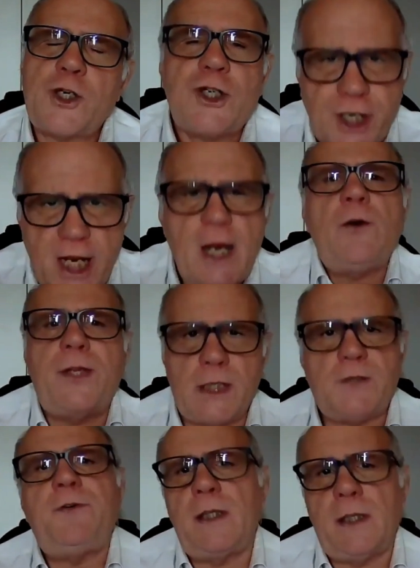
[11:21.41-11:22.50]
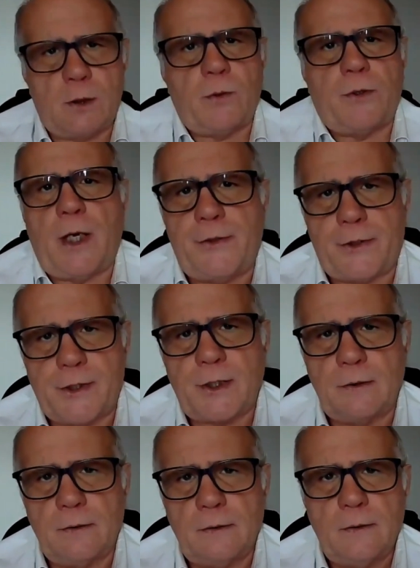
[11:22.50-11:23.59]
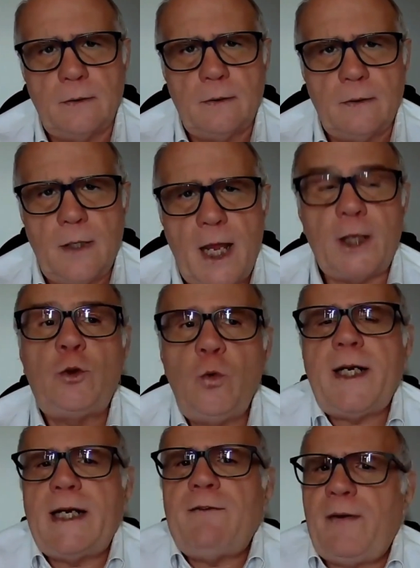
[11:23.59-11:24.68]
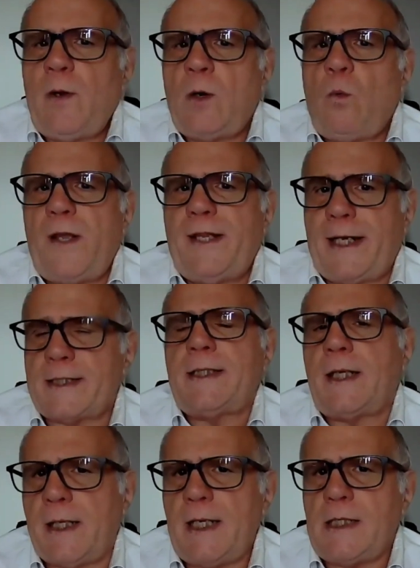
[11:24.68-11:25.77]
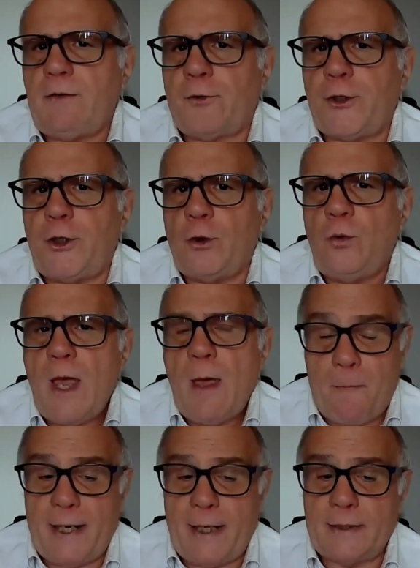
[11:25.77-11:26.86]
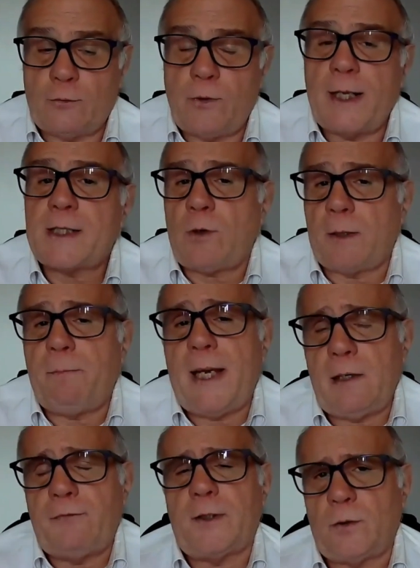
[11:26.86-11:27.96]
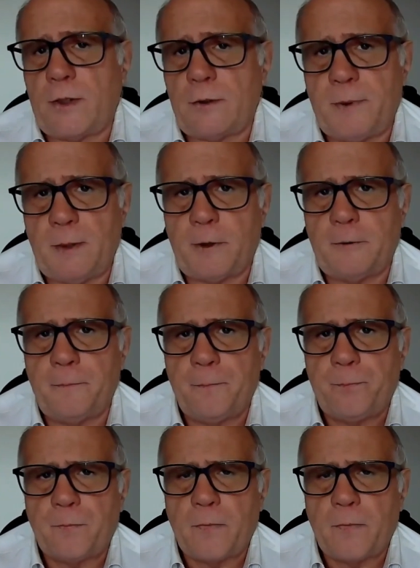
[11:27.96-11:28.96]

share these feelings with others and do it in a way that it's not easy for you, but it creates great benefit to other people.